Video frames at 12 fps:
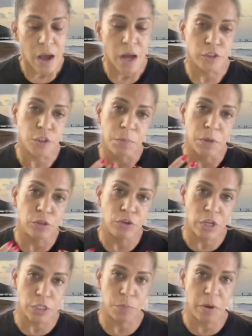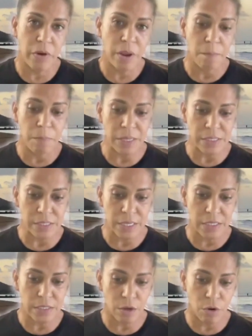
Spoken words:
to build your Experian Business